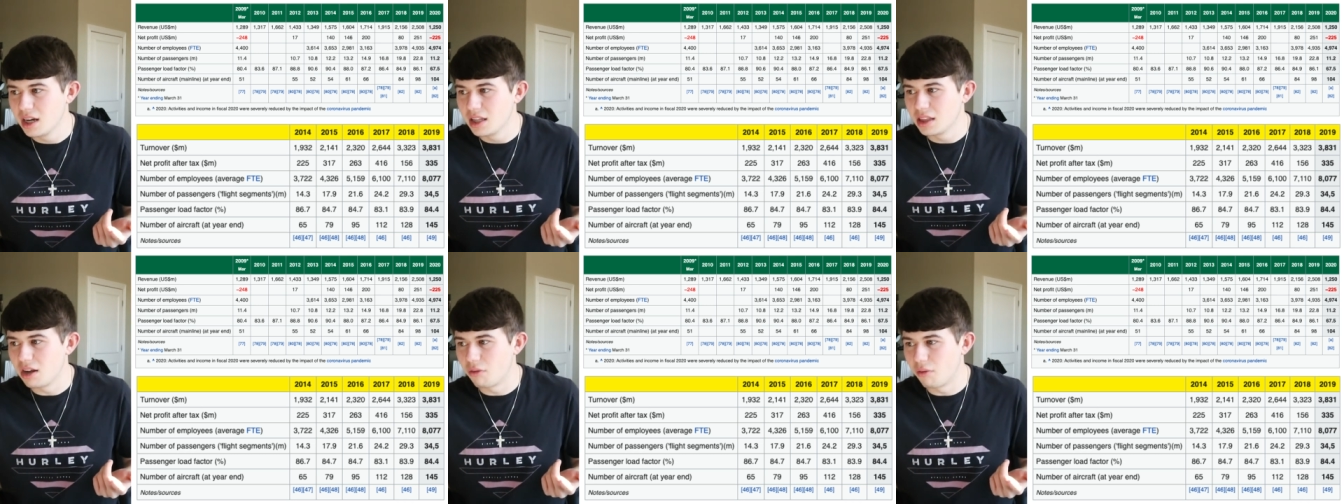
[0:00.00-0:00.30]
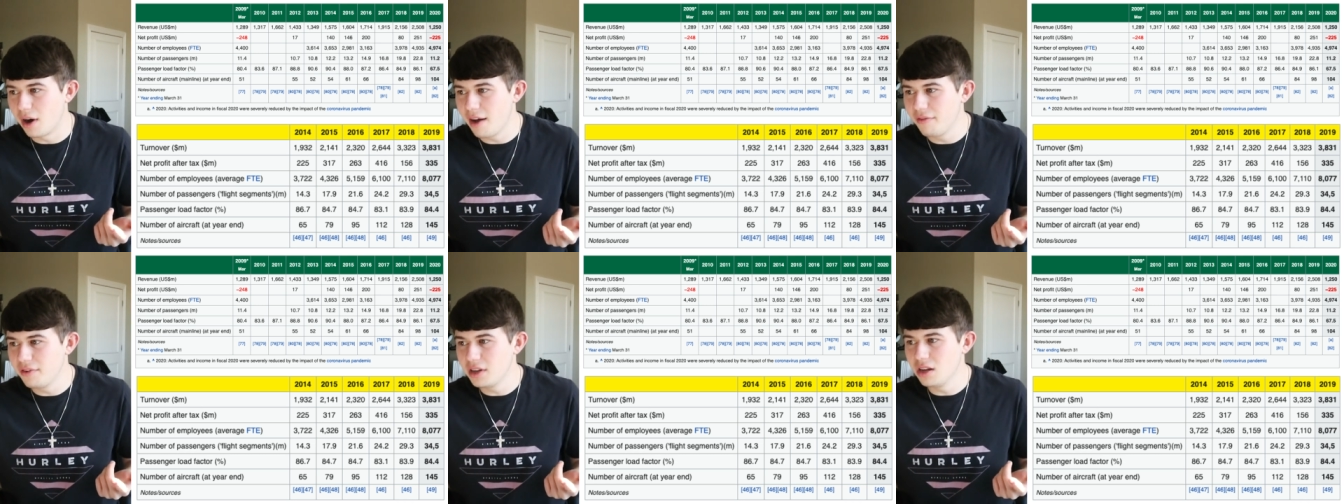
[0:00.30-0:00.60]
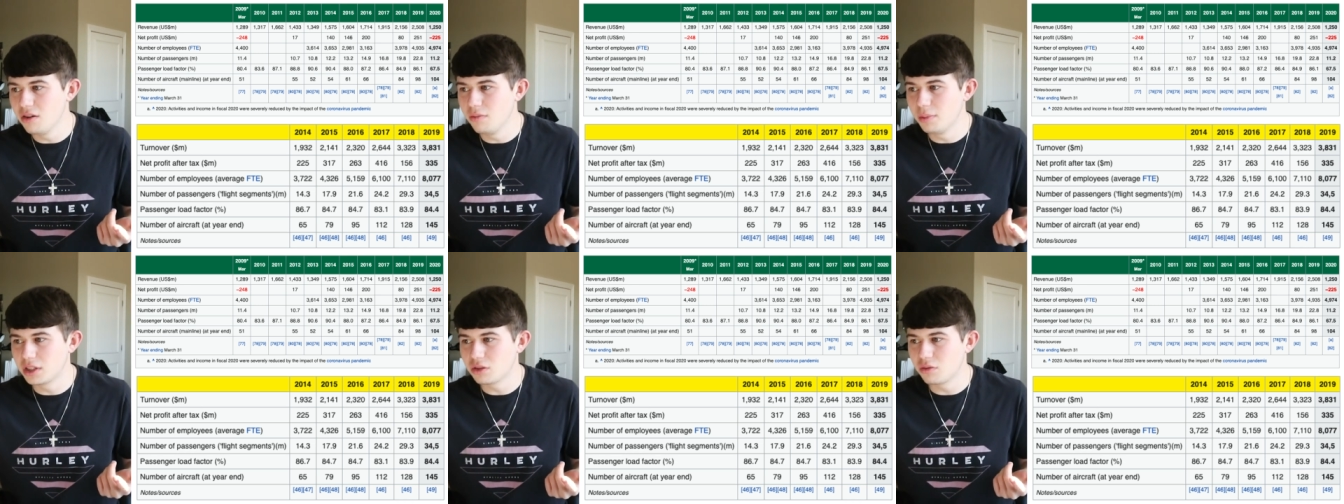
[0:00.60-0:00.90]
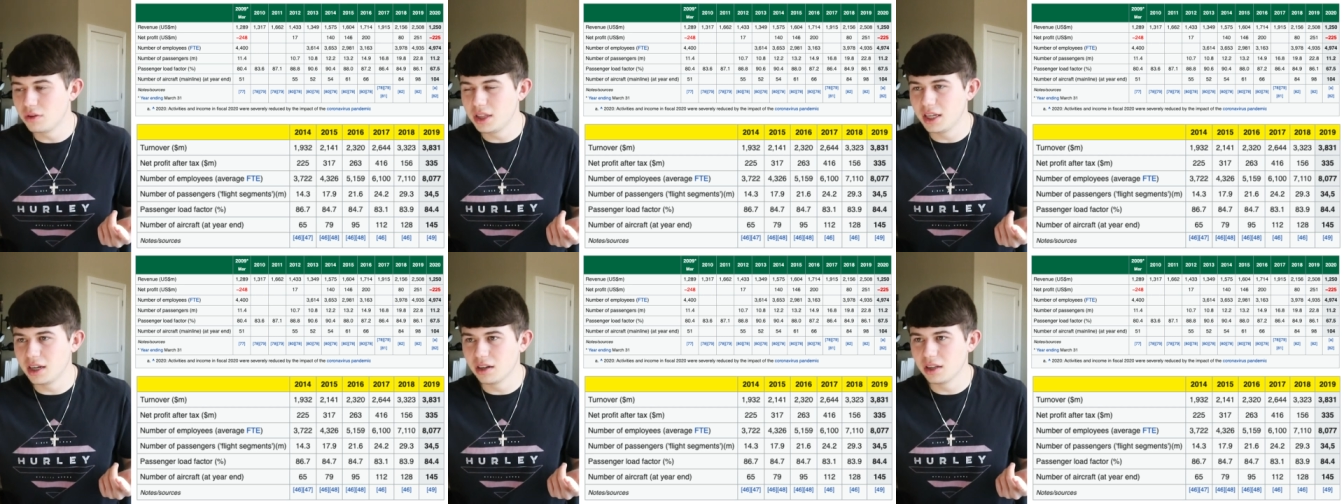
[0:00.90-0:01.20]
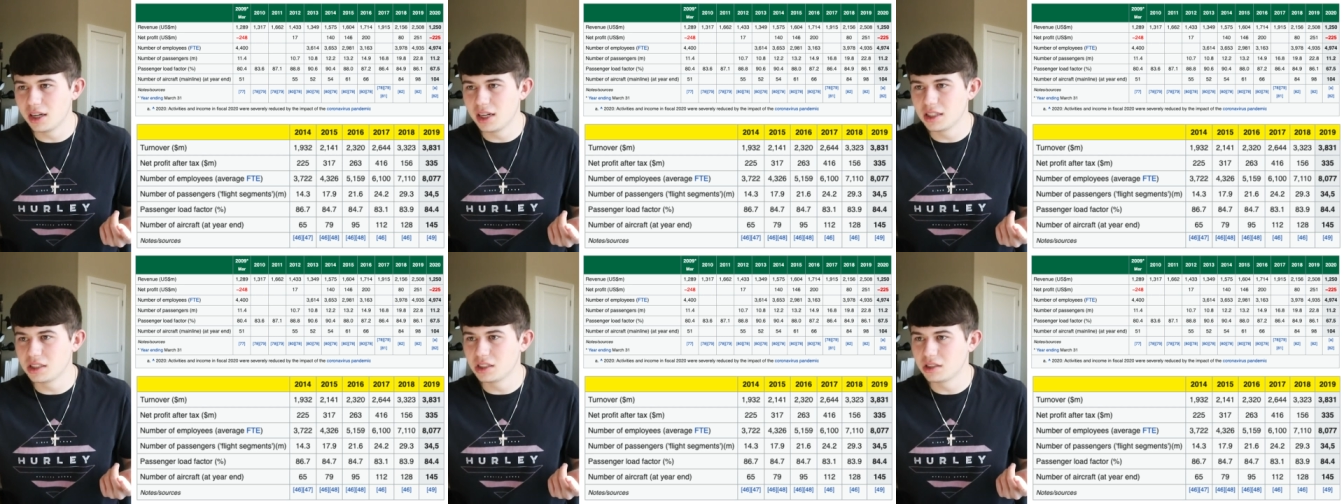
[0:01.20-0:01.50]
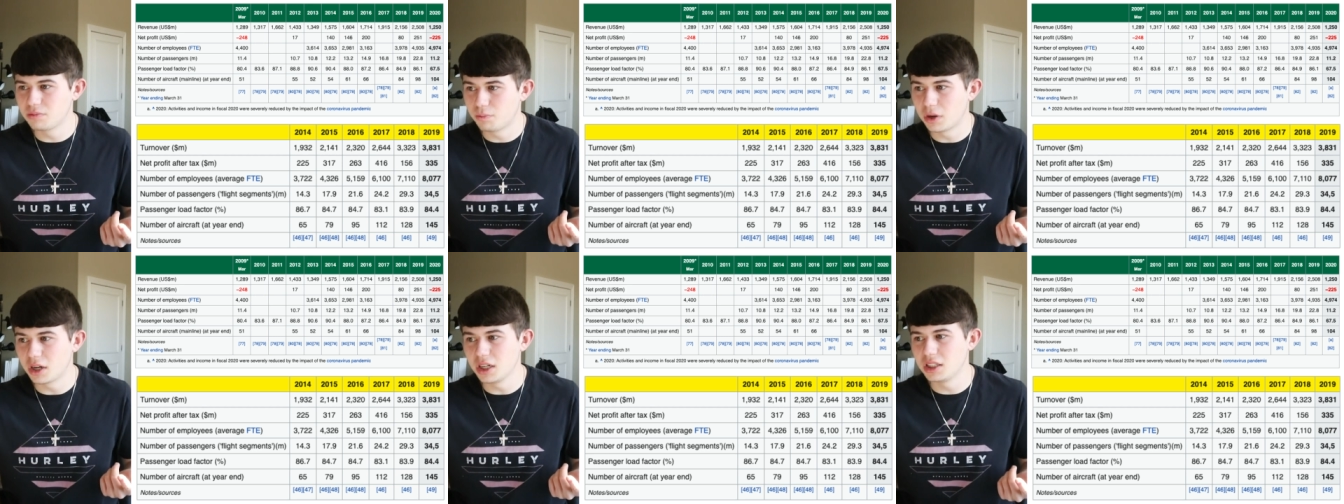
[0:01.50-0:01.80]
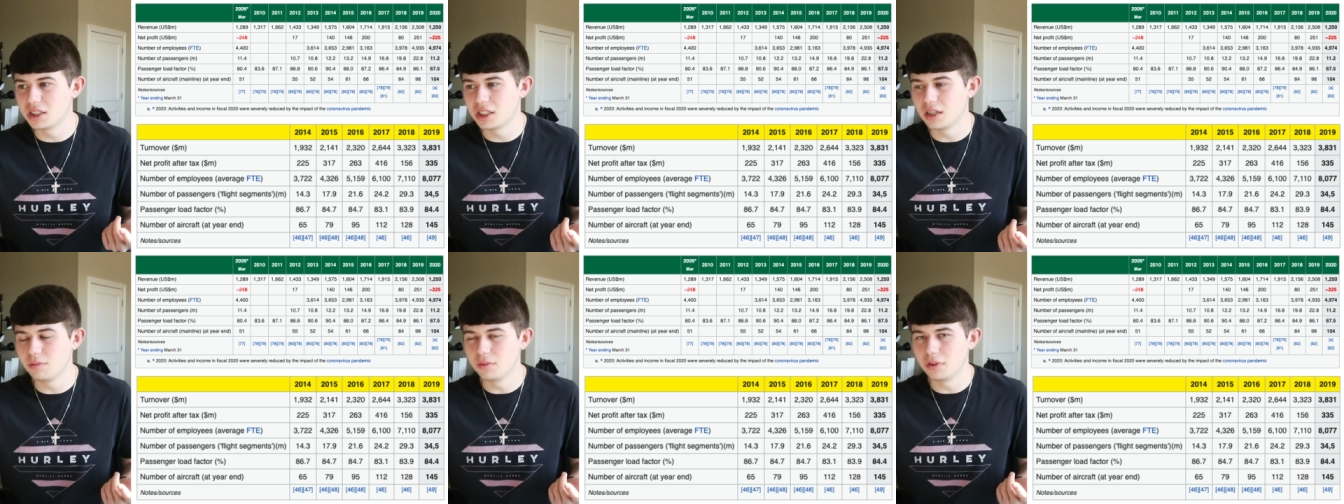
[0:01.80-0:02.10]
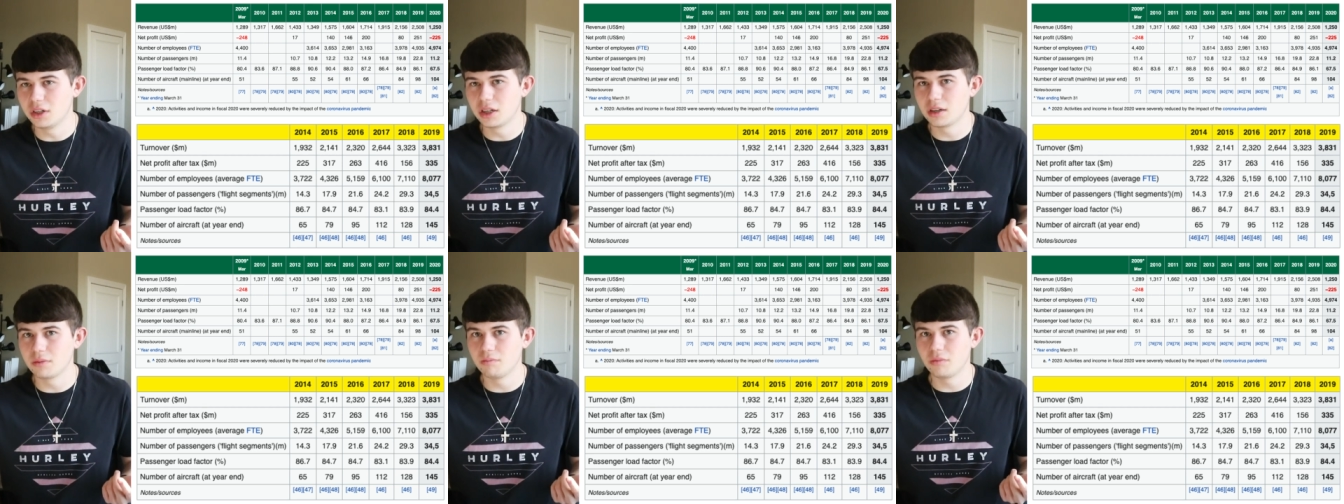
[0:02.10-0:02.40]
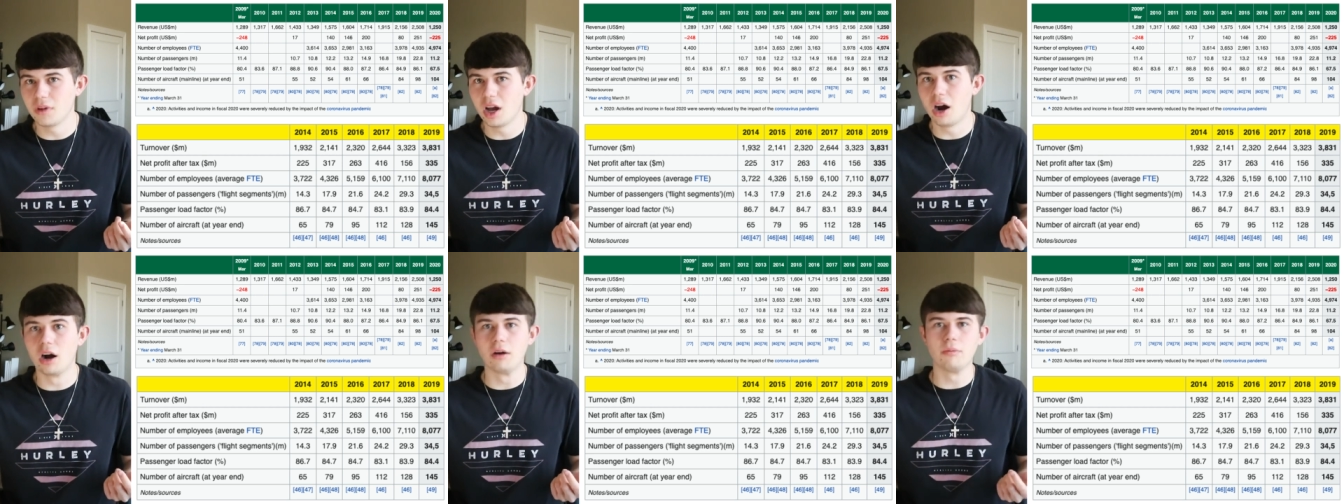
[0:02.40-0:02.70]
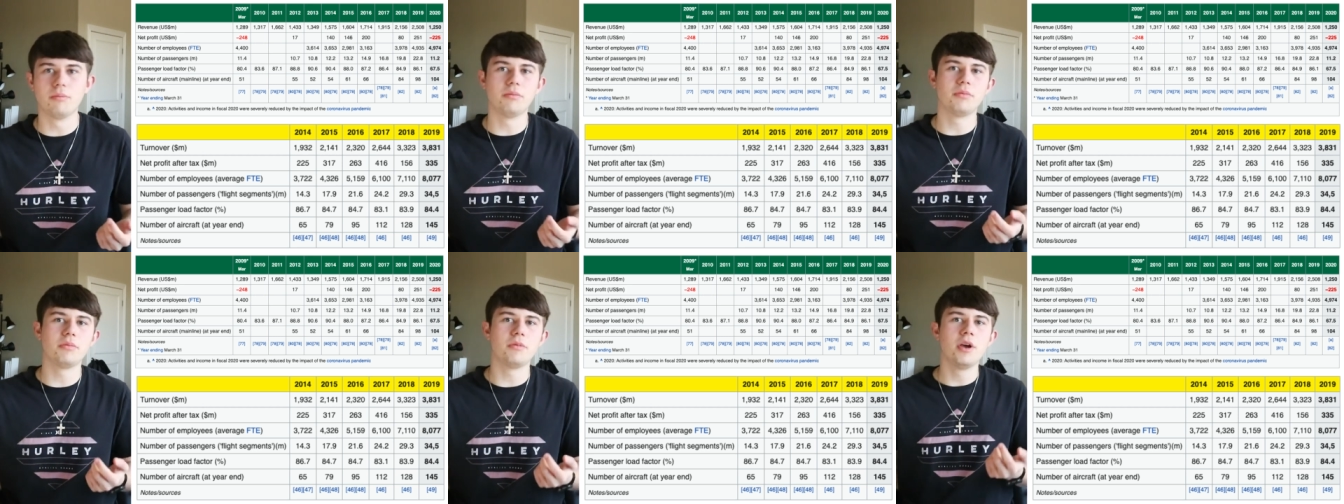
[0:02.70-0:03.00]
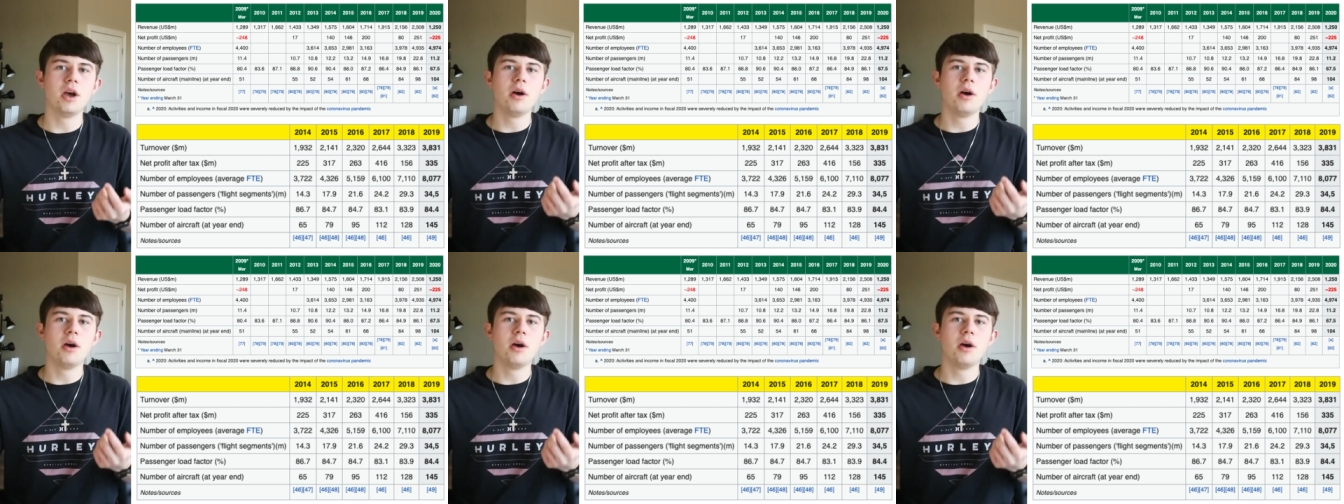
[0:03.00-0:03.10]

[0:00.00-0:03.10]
The revenue between the airlines is pretty similar, or